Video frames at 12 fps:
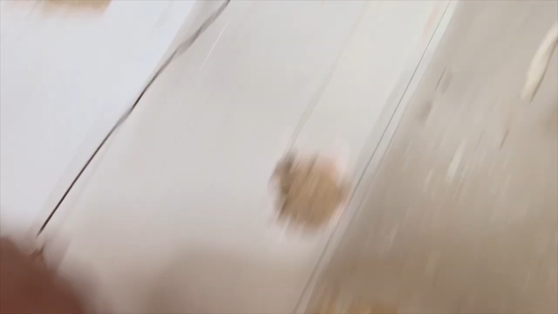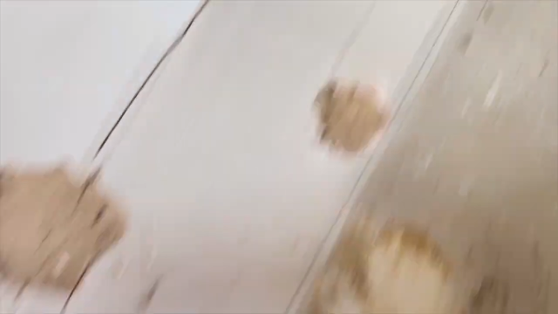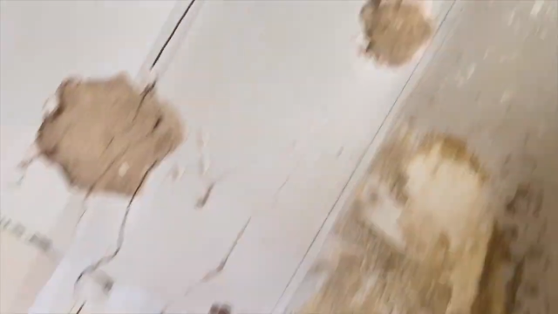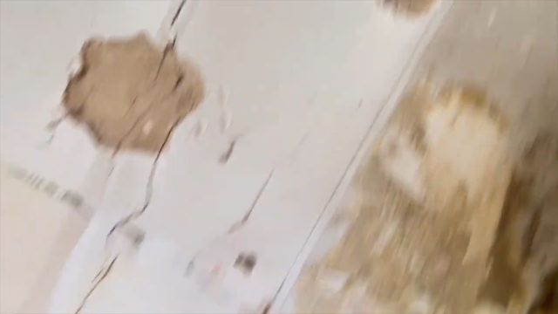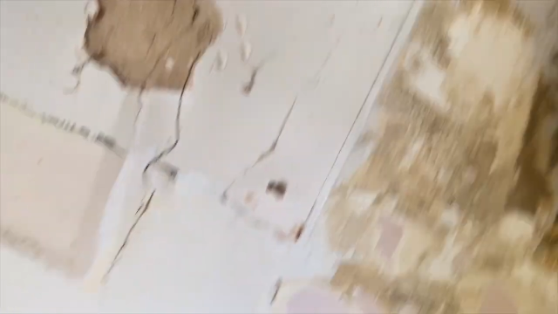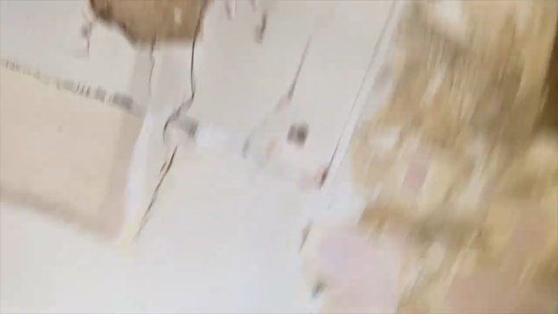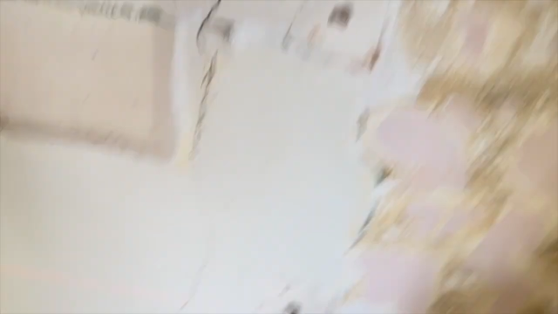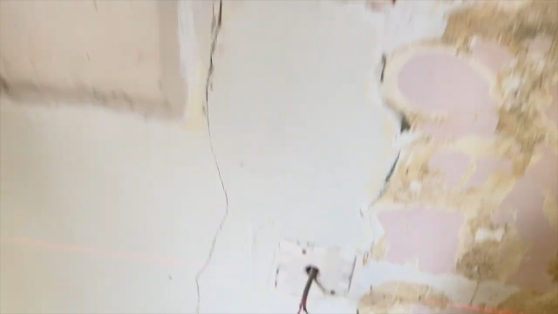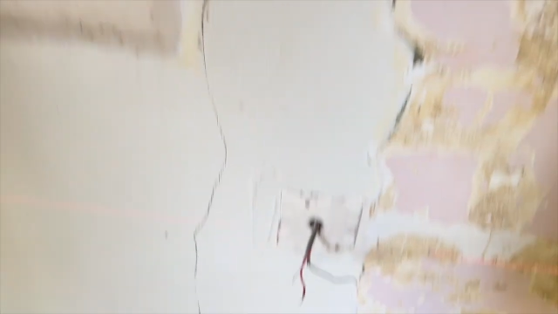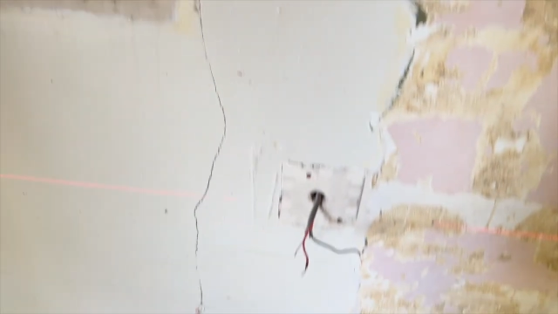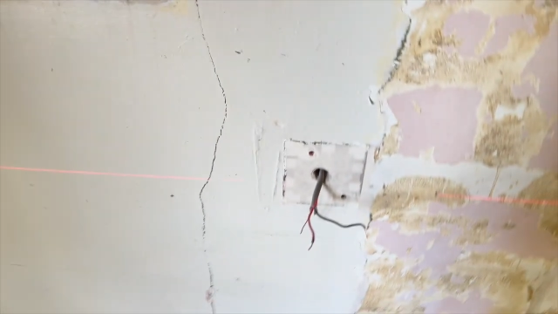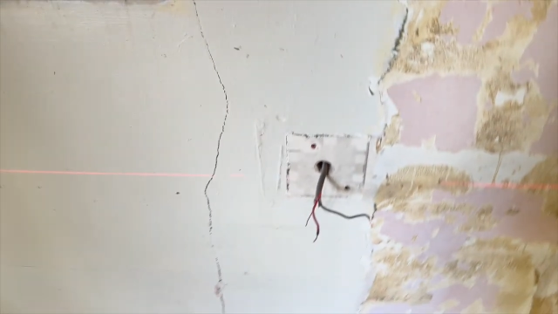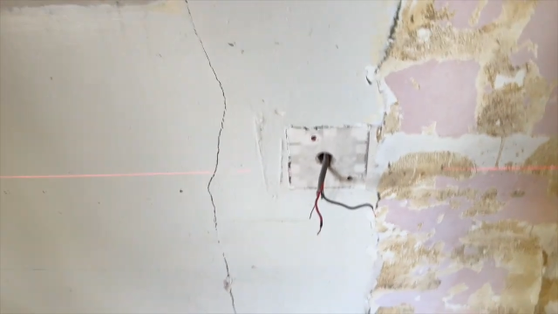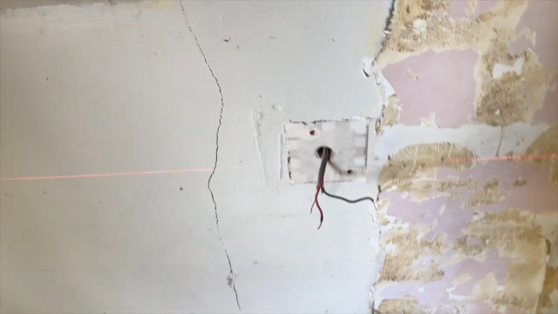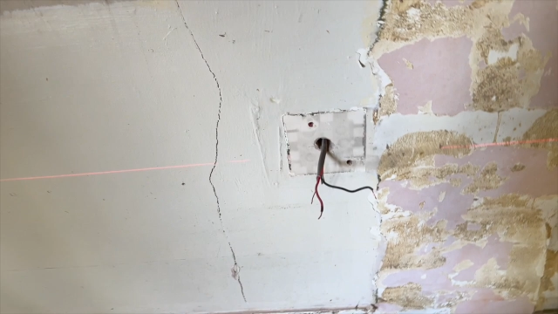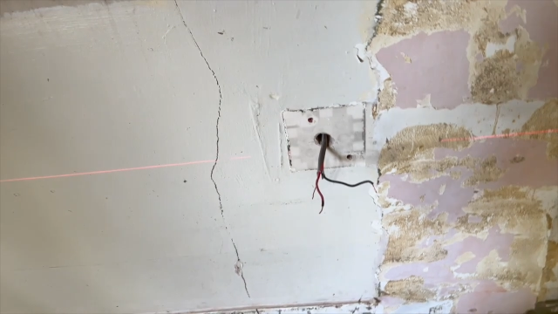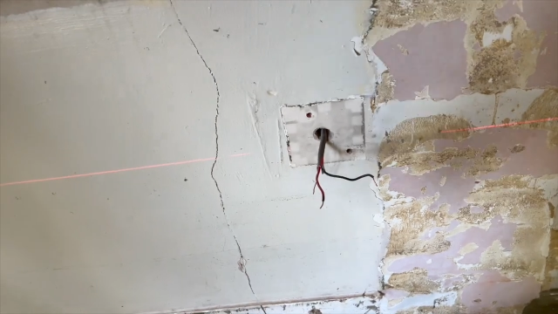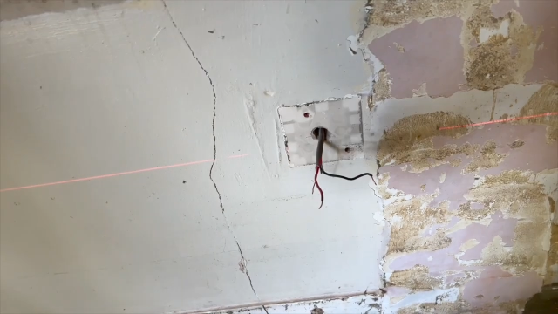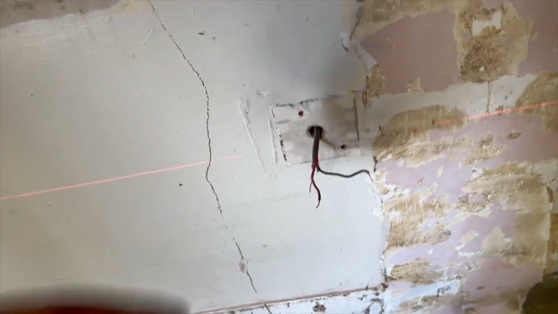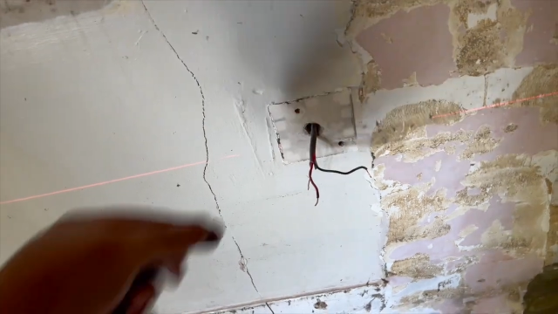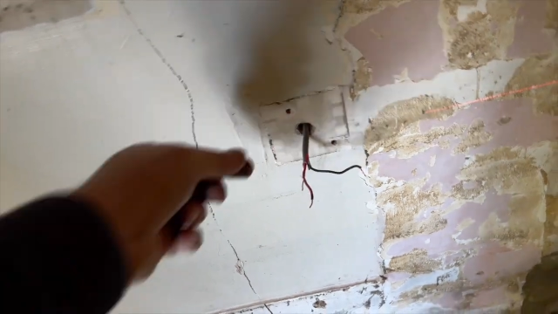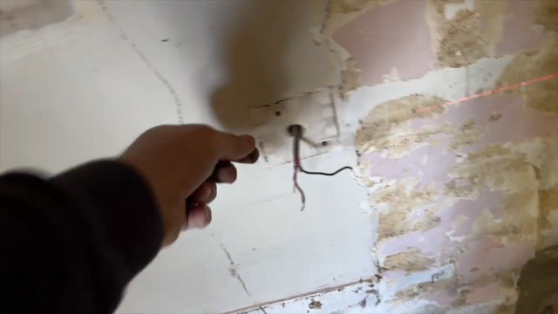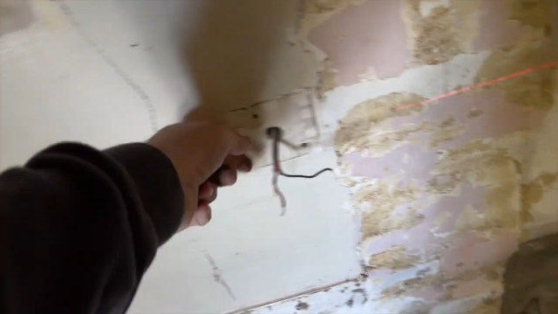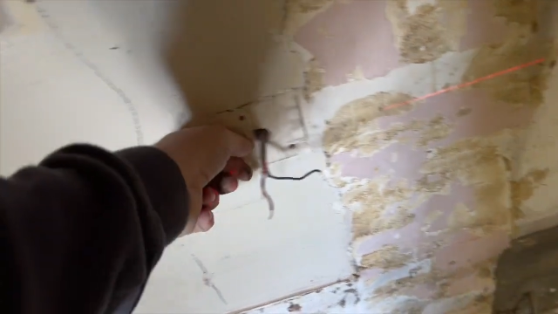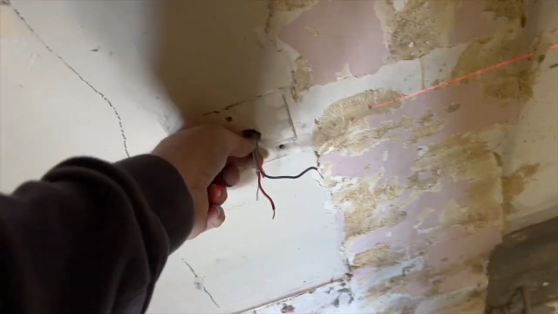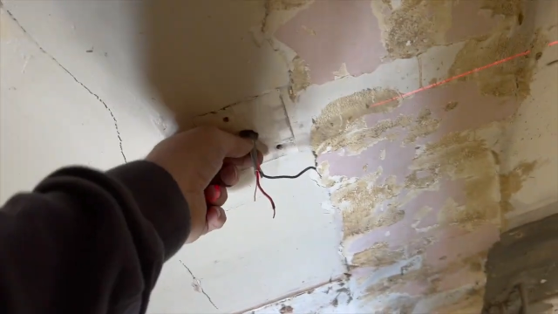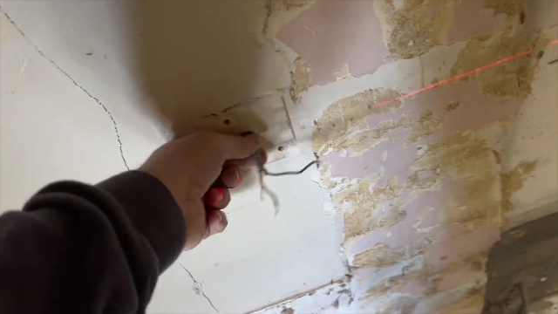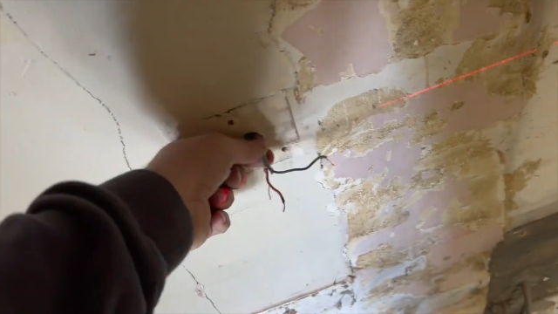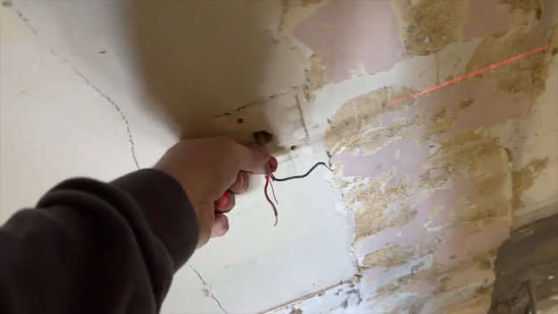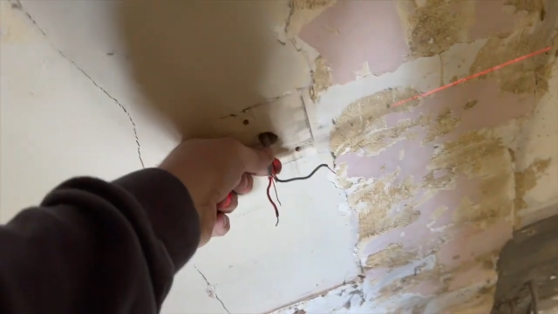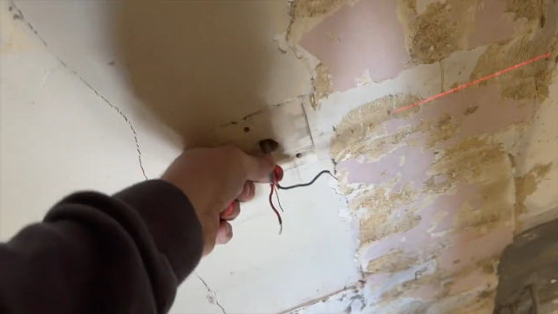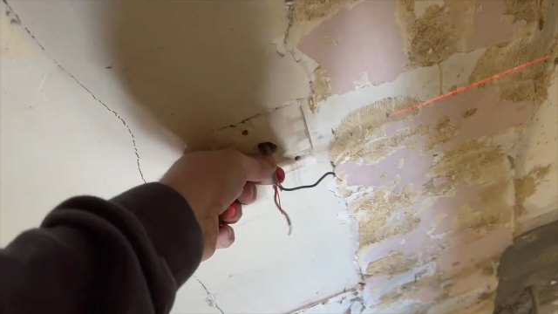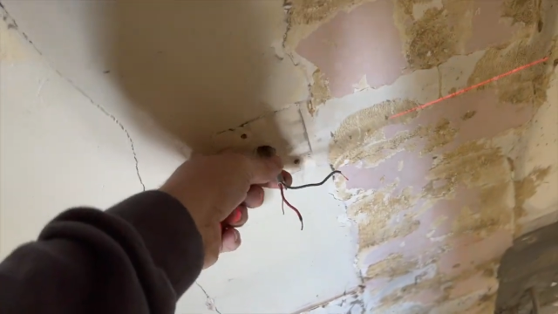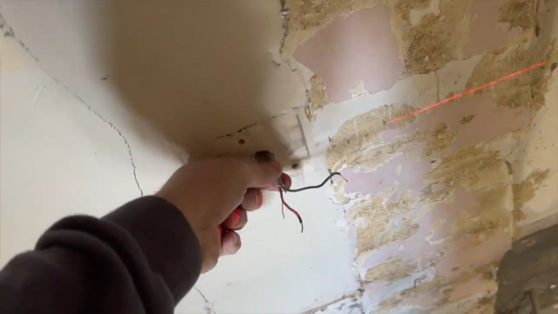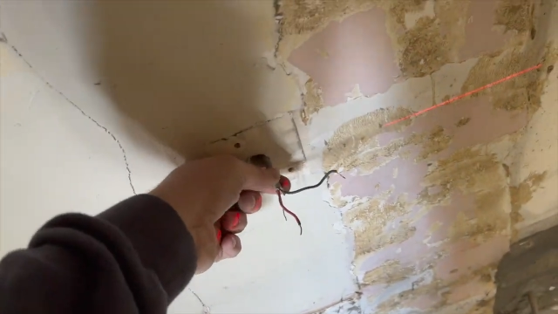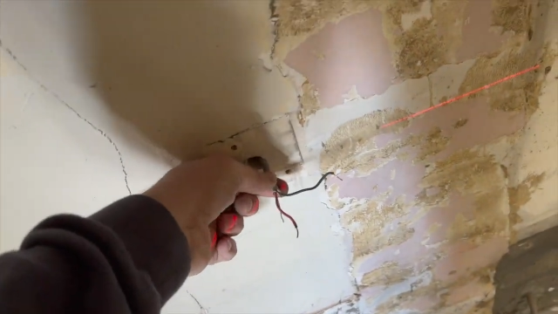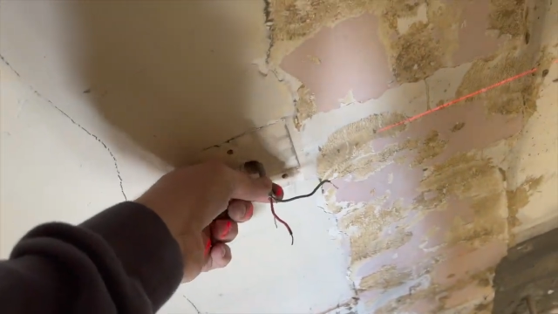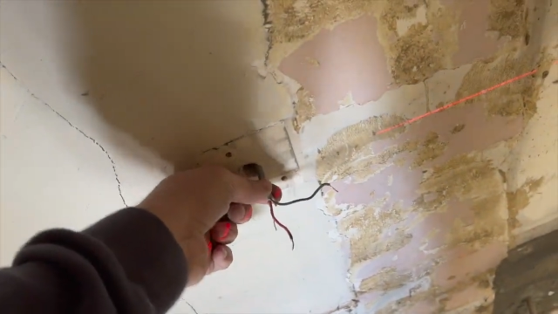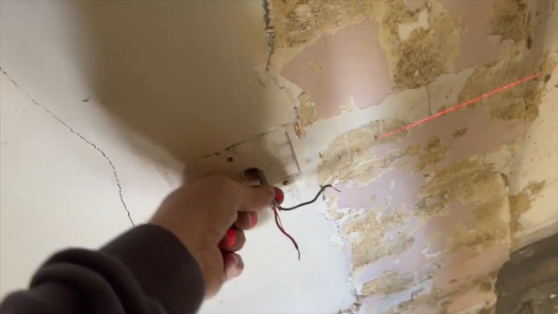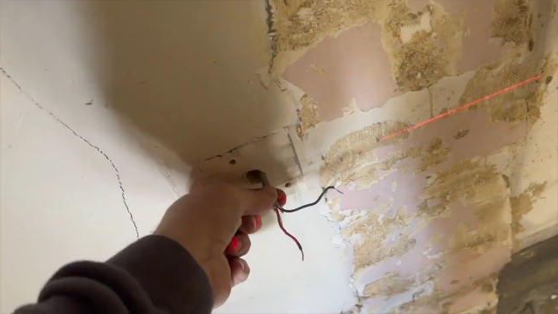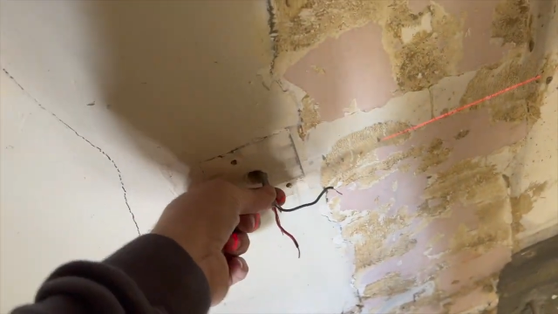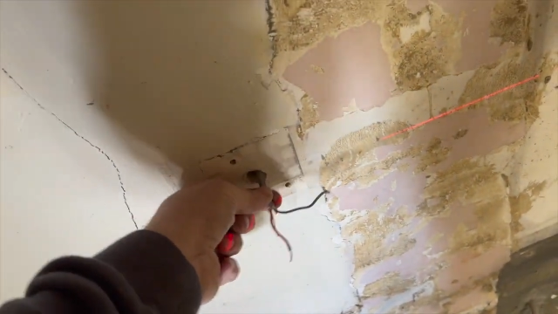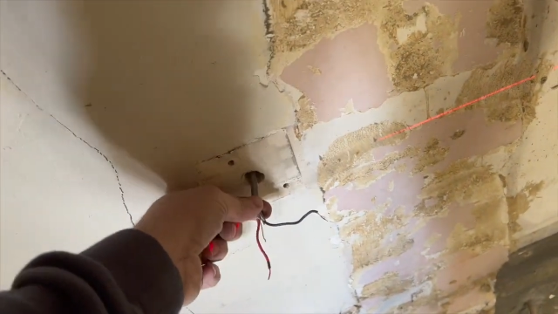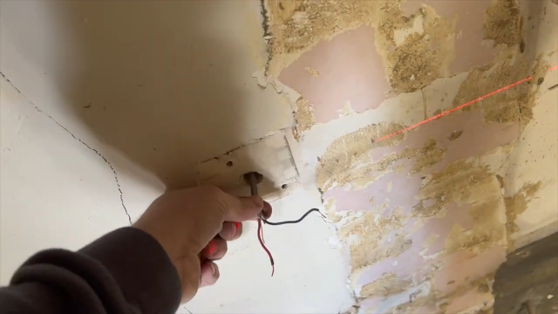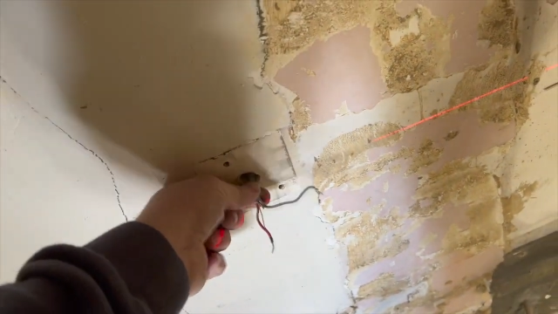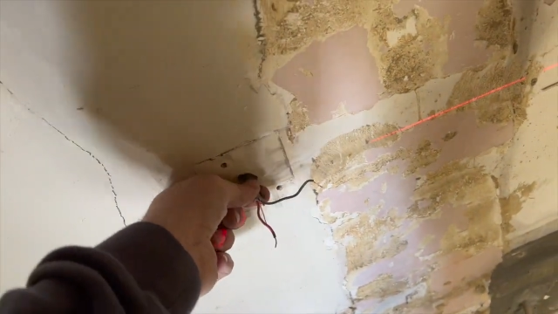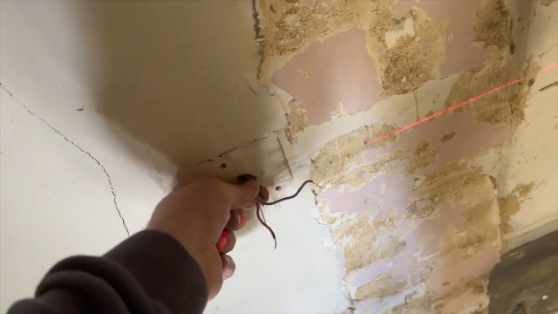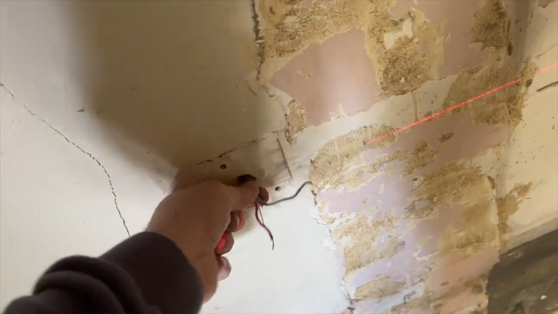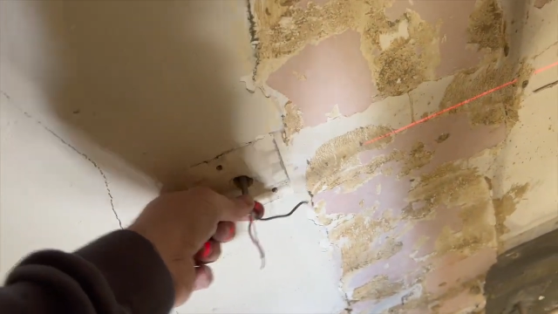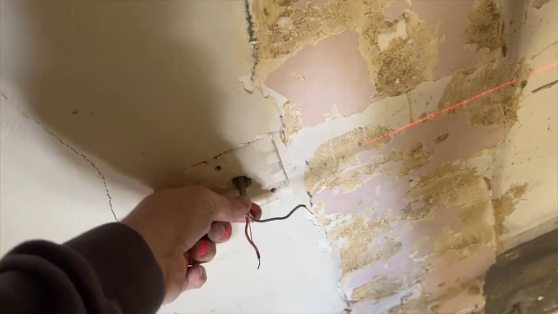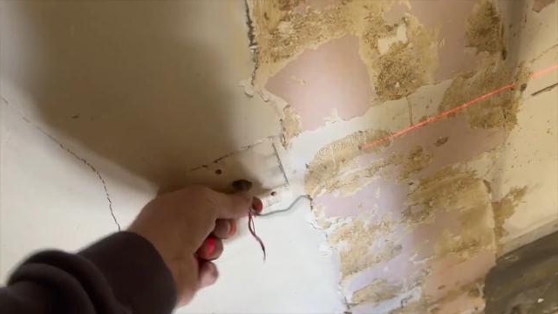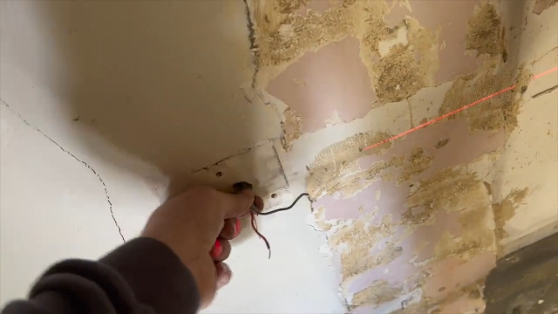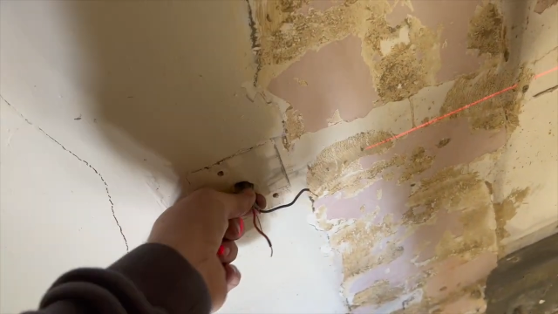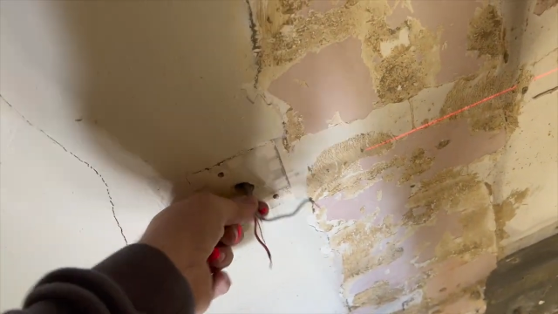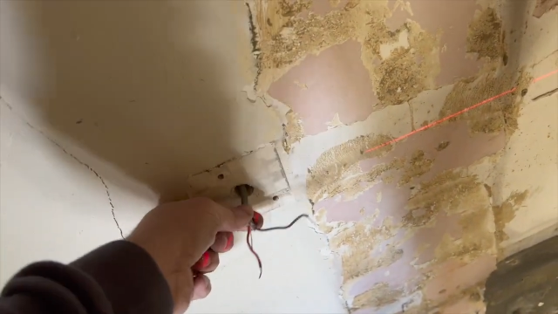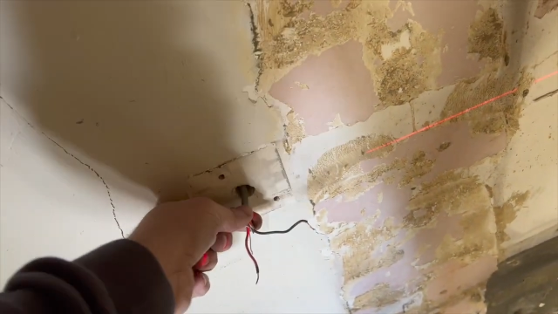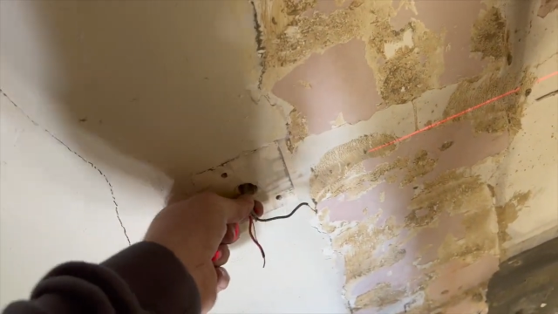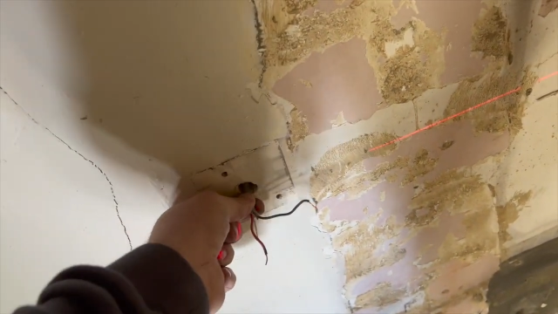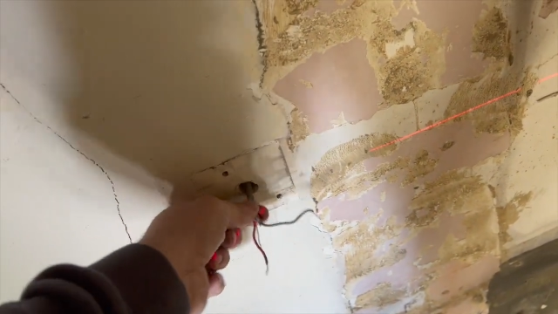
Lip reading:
(no speaker visible)